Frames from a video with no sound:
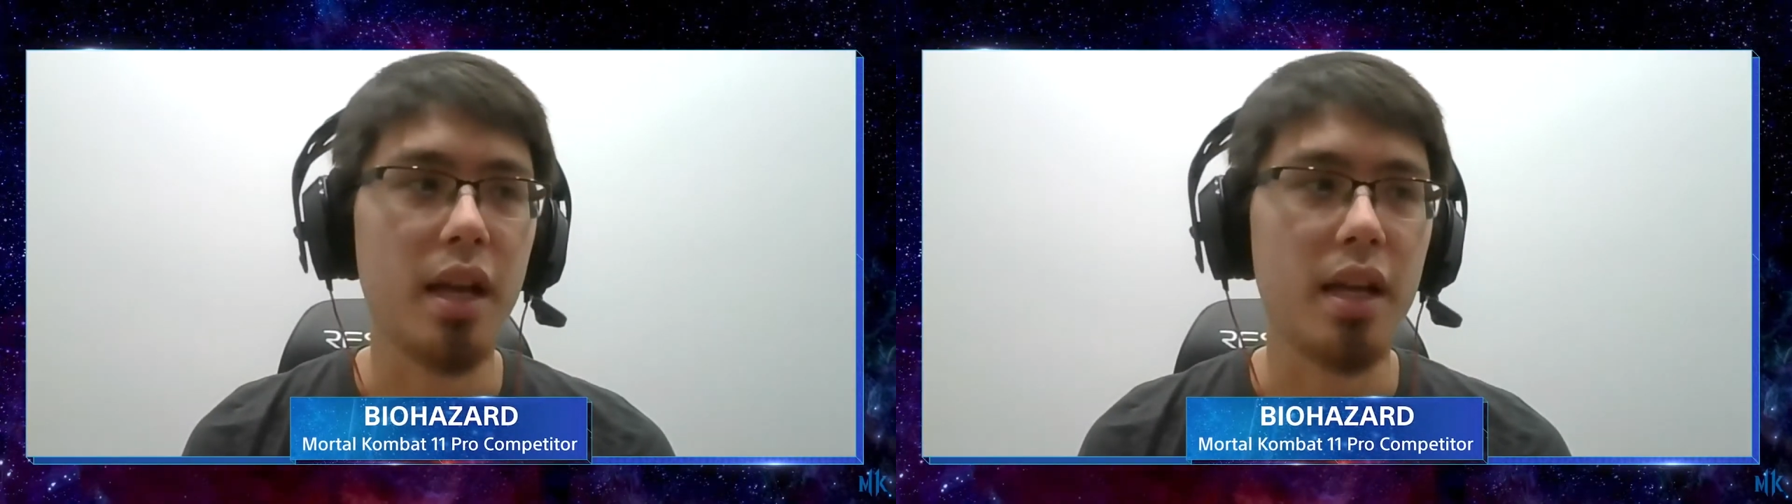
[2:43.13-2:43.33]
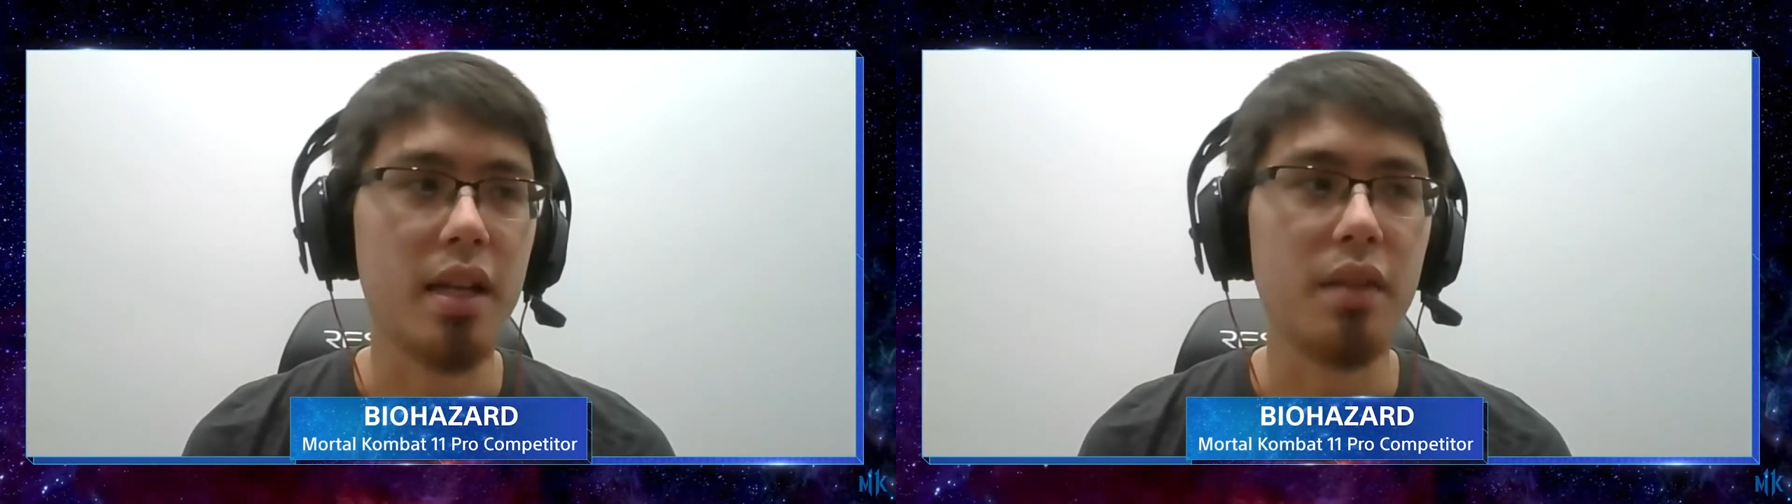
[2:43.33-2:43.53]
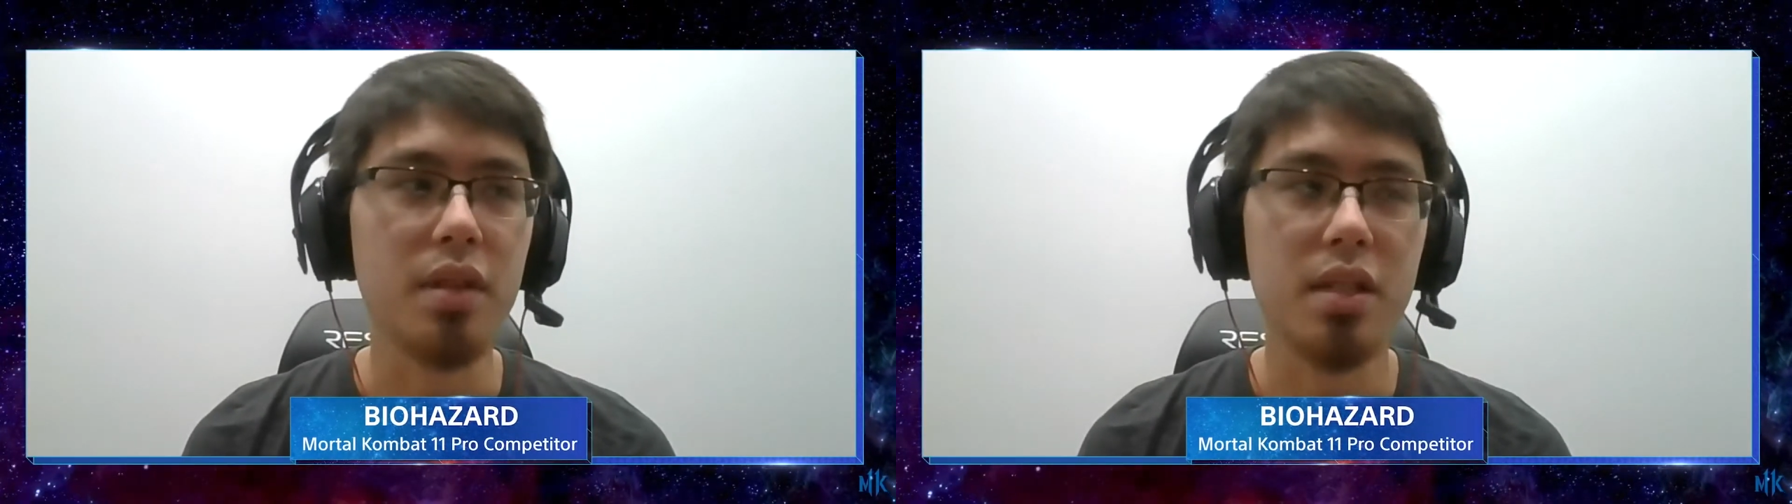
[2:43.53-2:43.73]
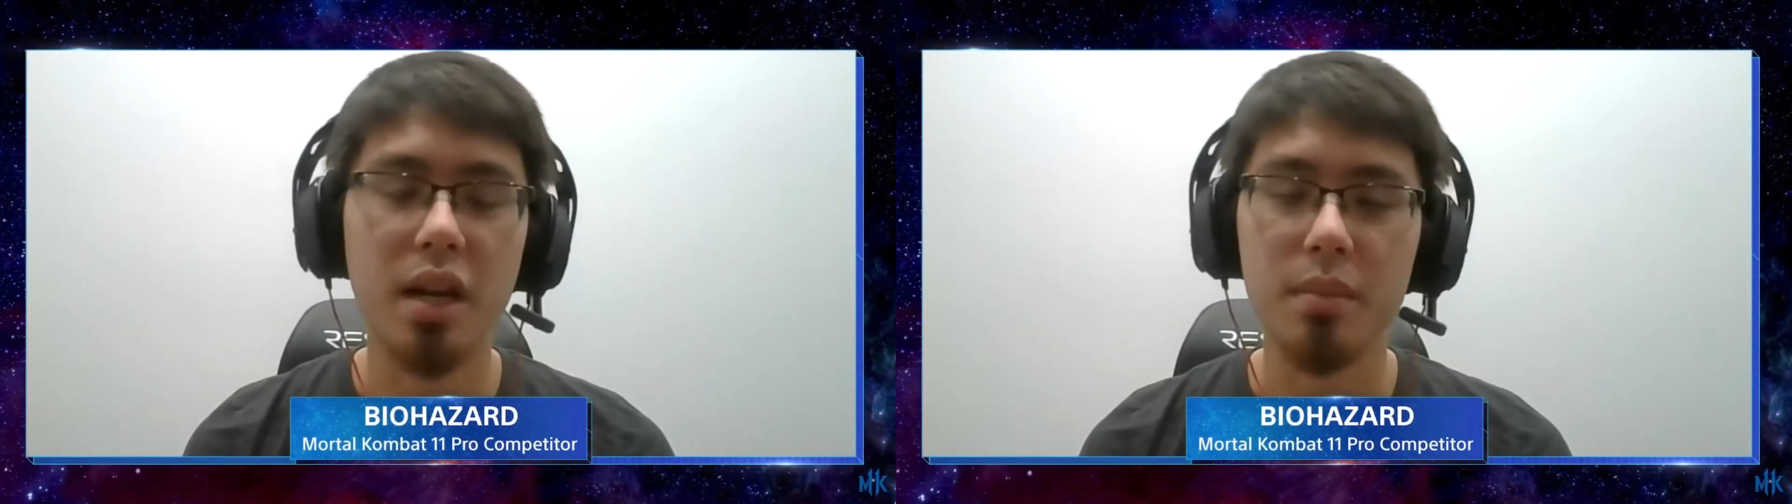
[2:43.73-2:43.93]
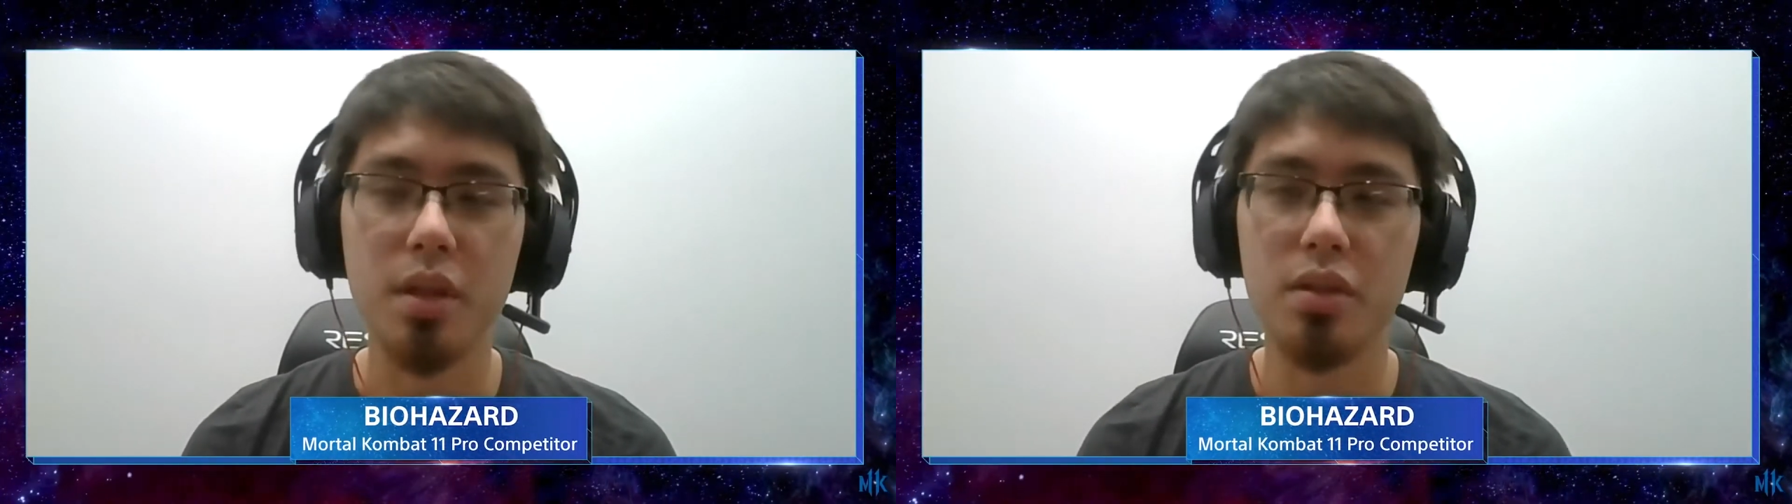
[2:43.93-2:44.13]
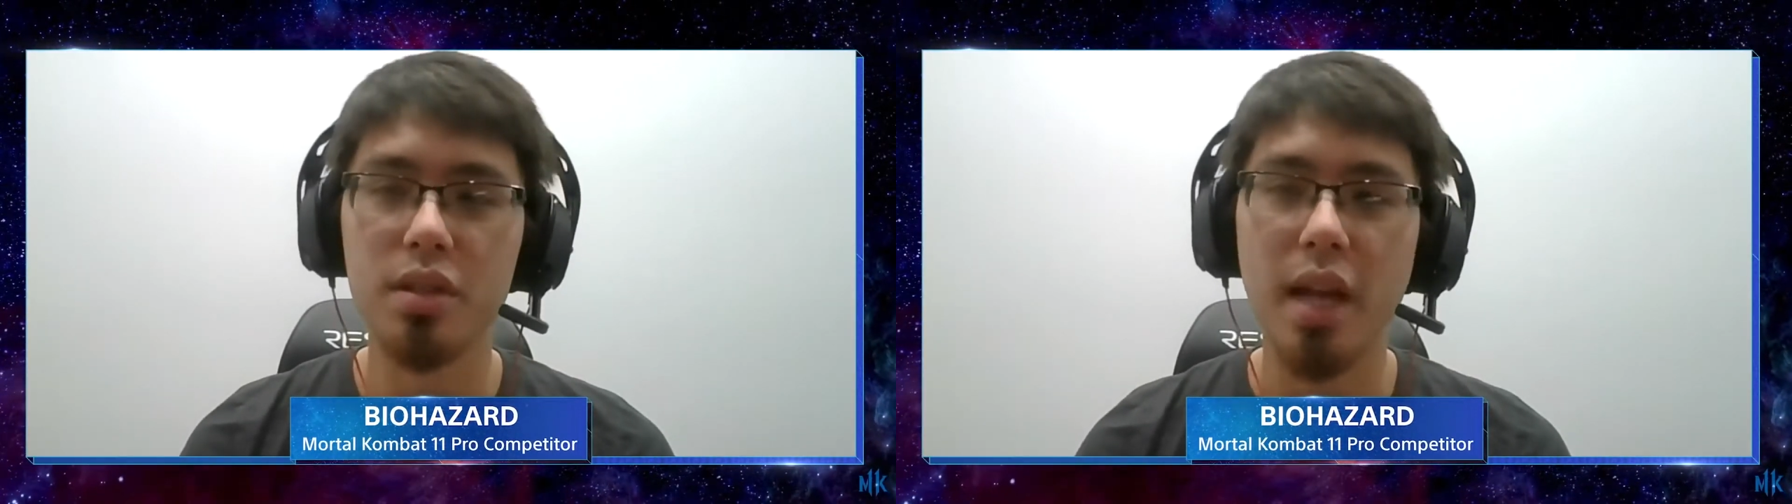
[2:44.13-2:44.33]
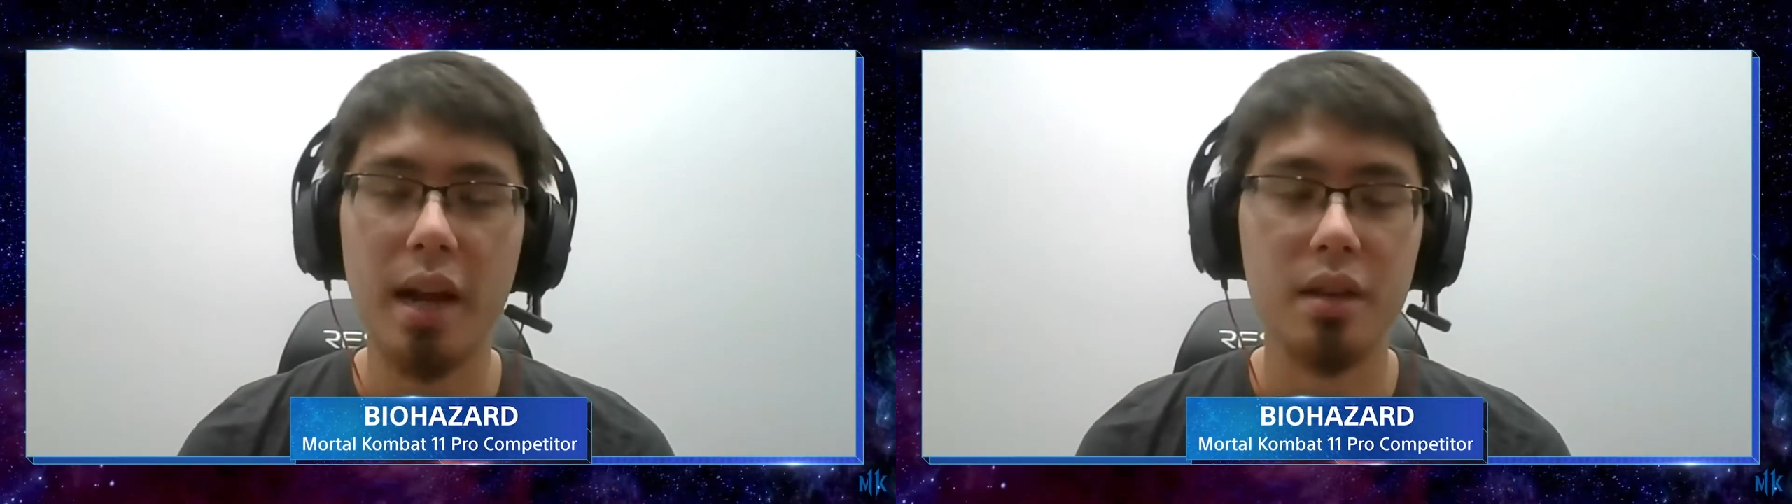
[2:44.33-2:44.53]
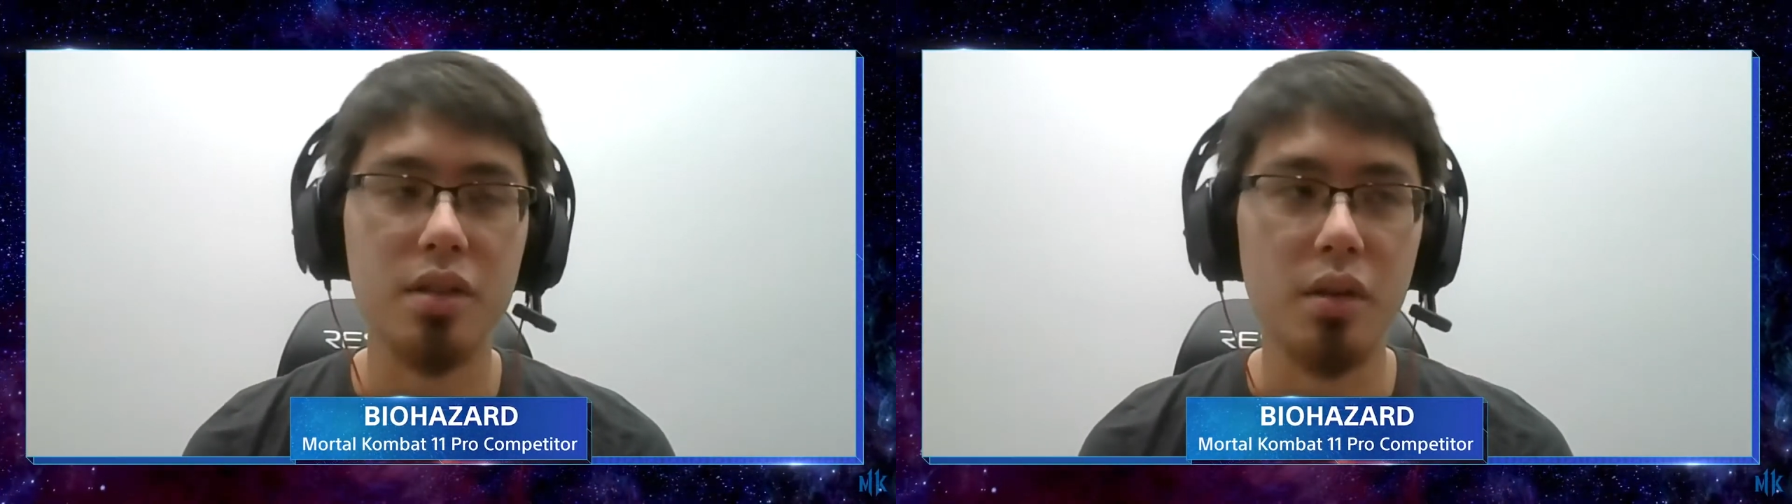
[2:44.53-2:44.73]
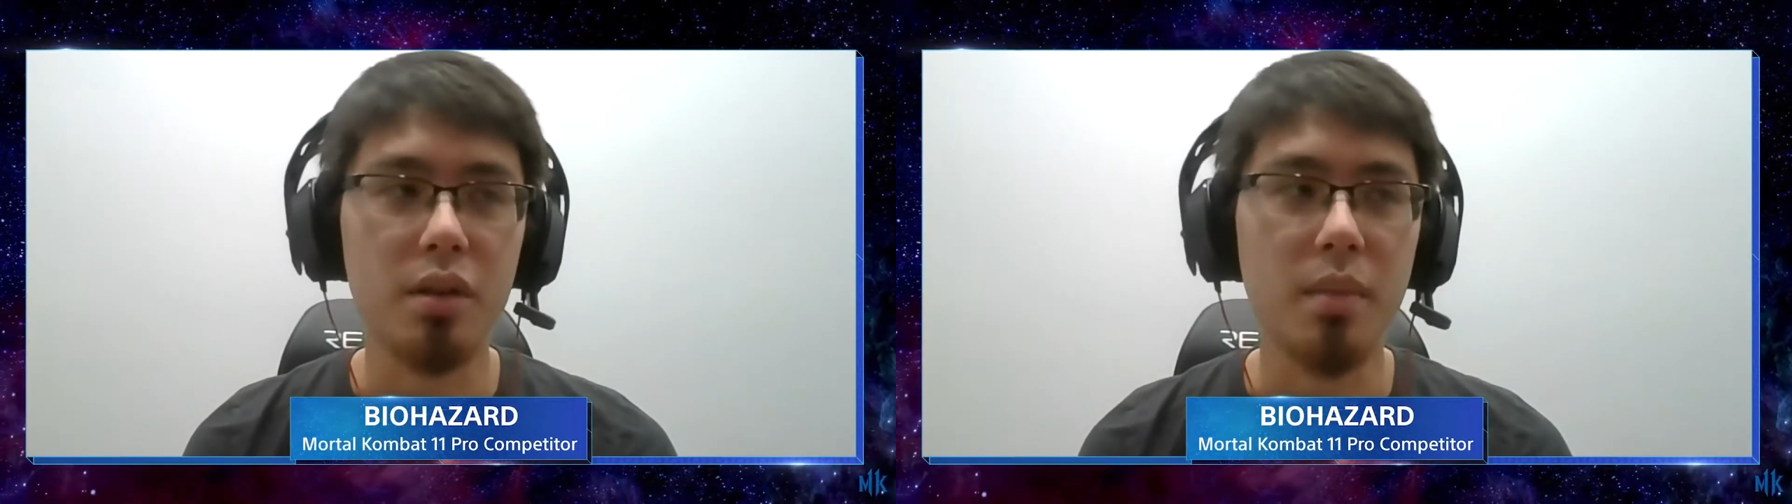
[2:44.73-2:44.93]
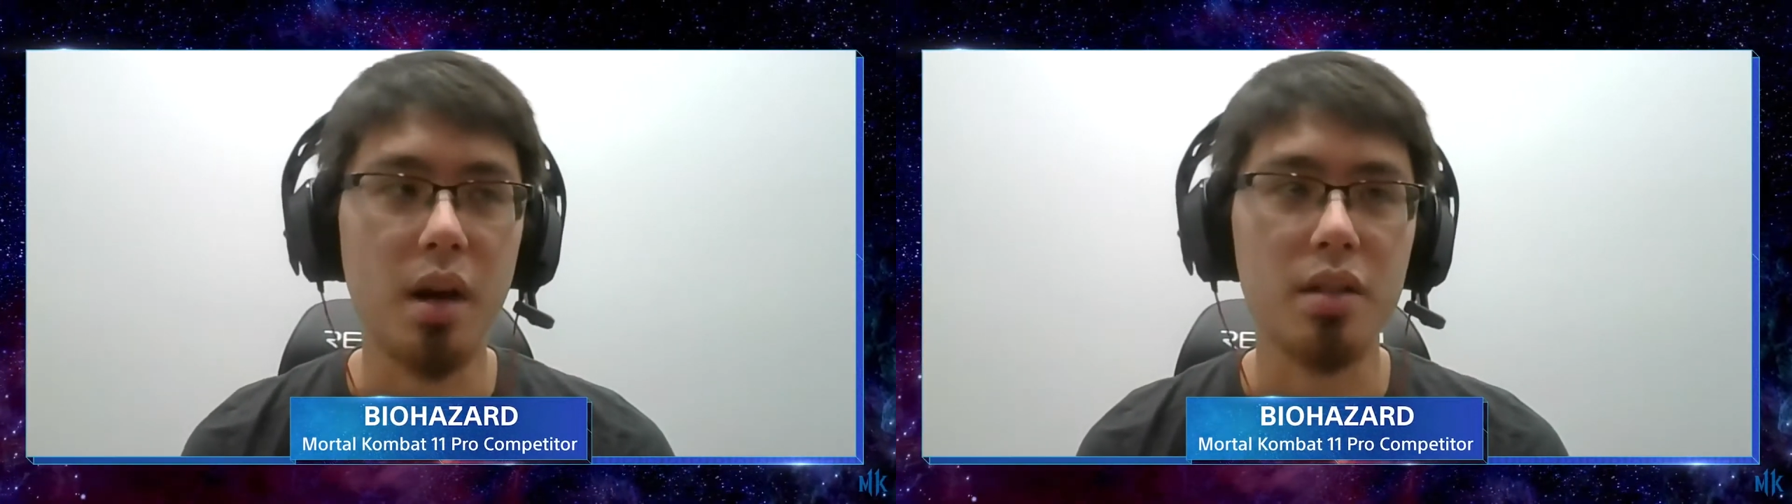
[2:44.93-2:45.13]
and every time you stack a totem